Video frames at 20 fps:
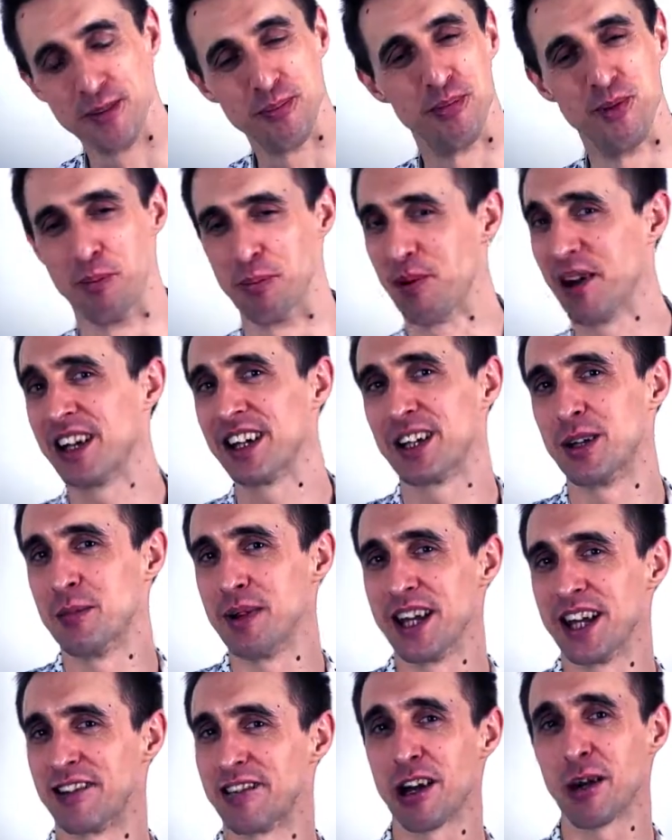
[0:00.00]
The brain can
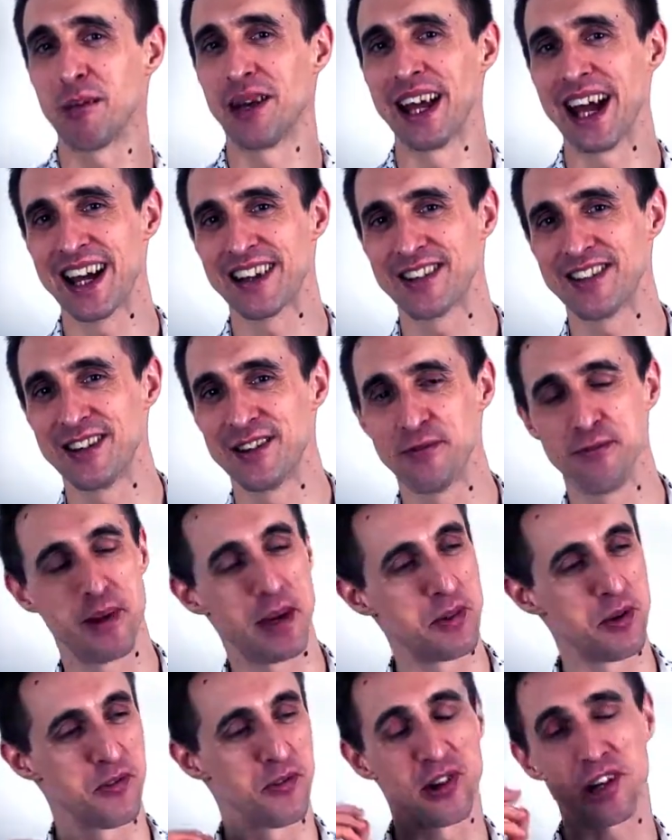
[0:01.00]
be incredibly active.
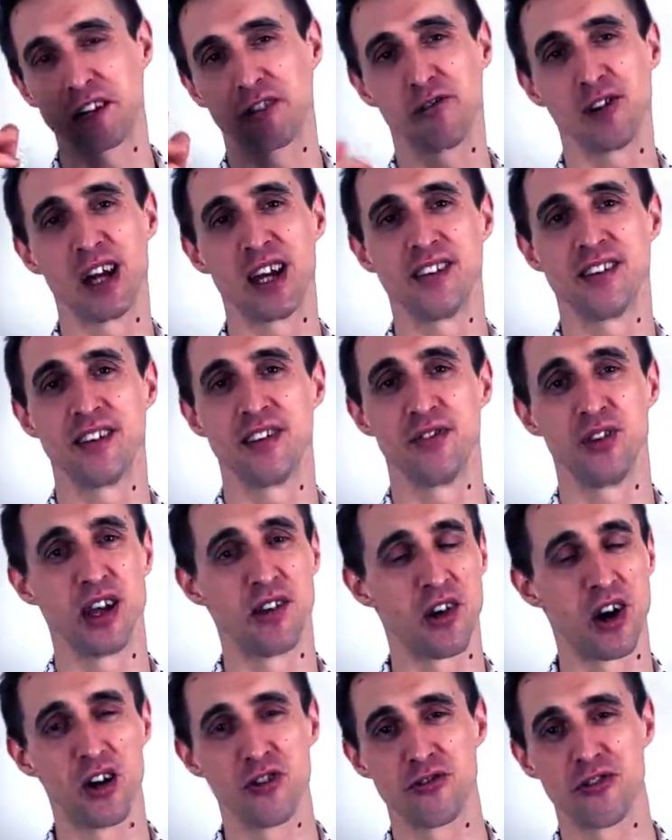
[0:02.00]
Maybe you're very creative and you
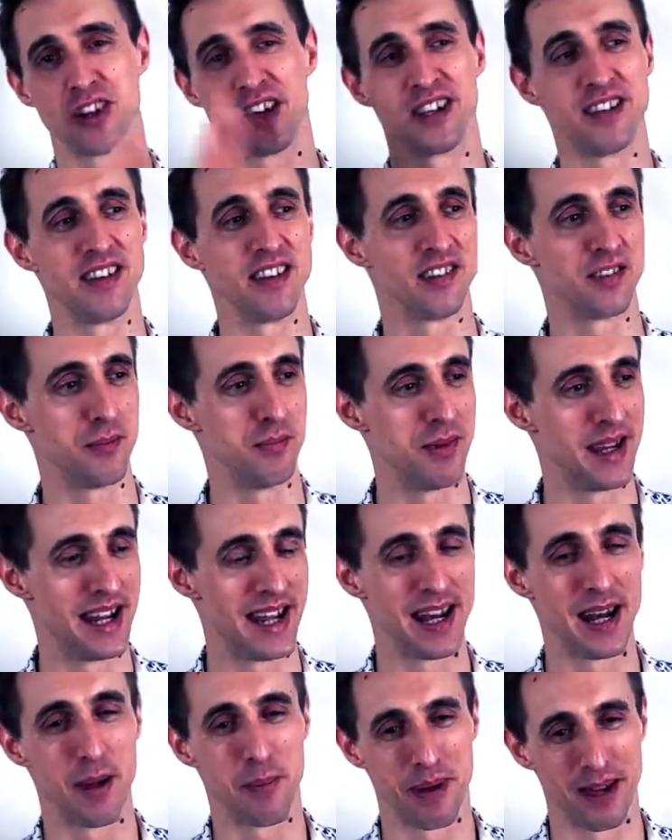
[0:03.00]
have 100 ideas a
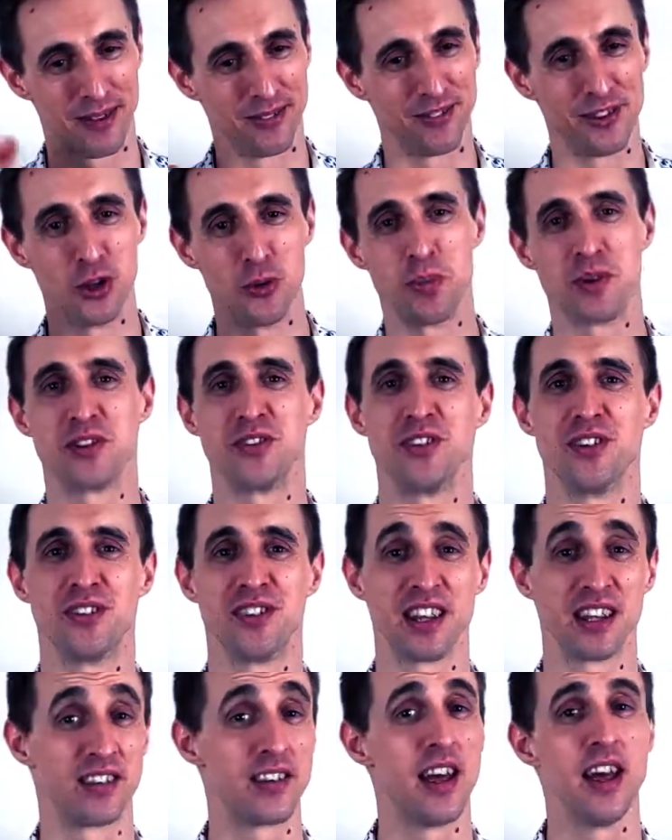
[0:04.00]
minute about new business
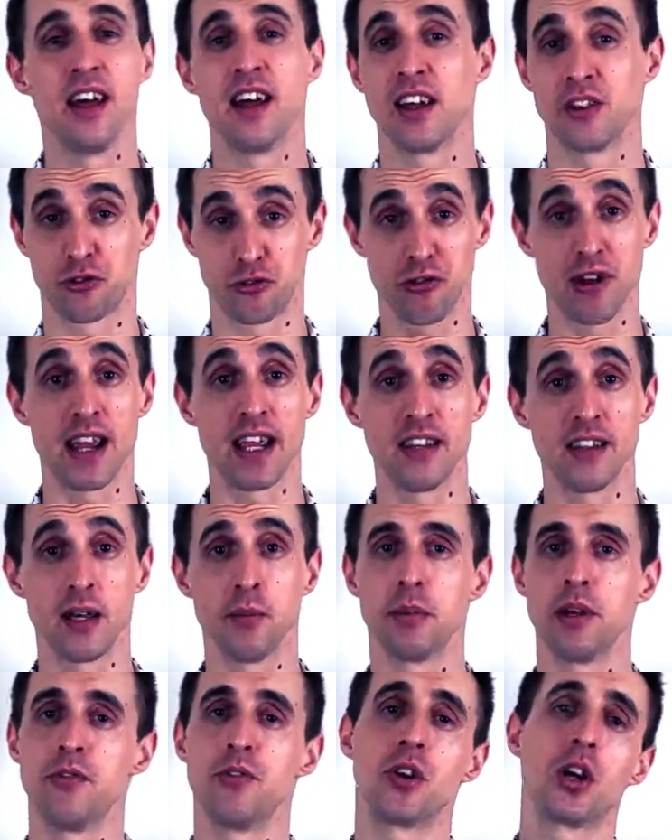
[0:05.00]
things. That's great,
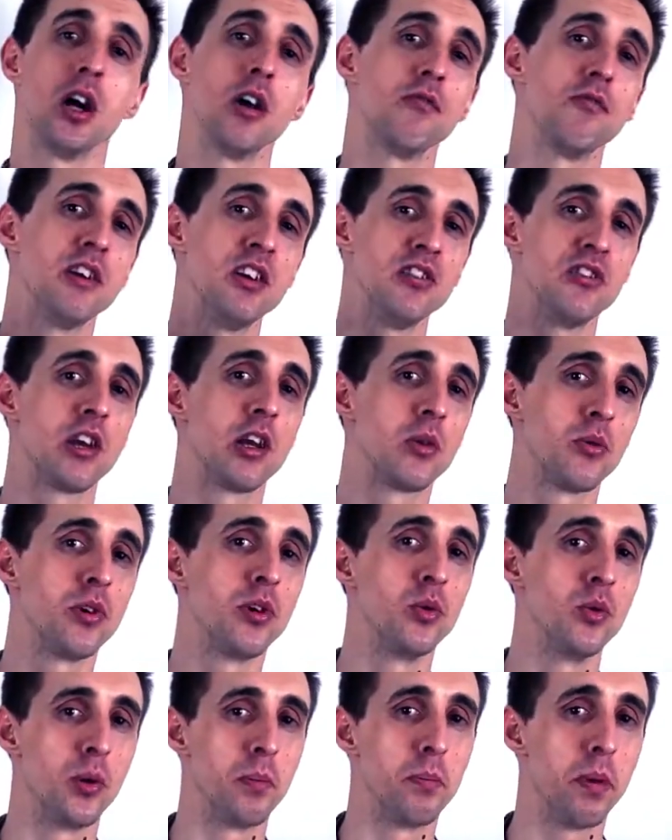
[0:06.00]
but if you can't reach anyone
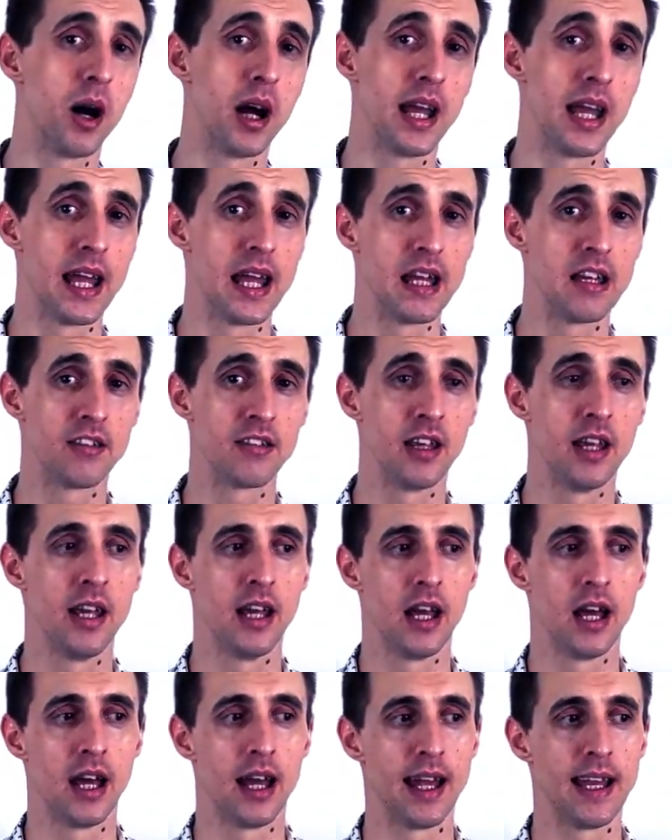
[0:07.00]
who would buy it,
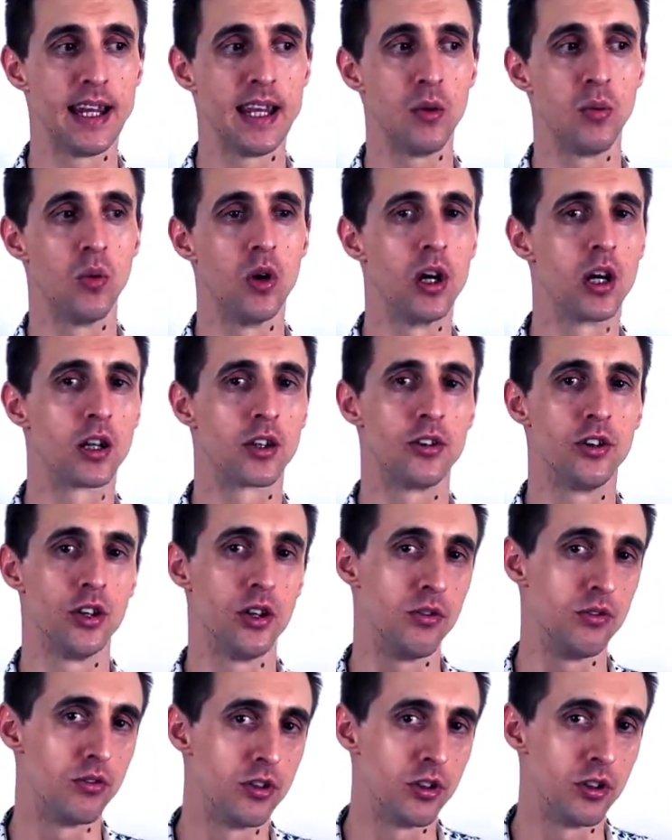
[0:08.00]
any work that
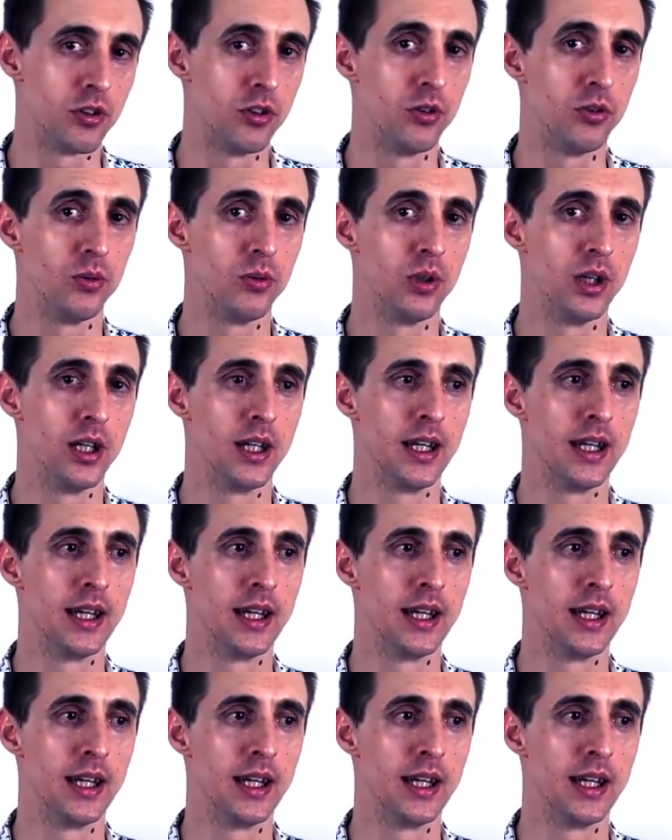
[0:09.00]
you do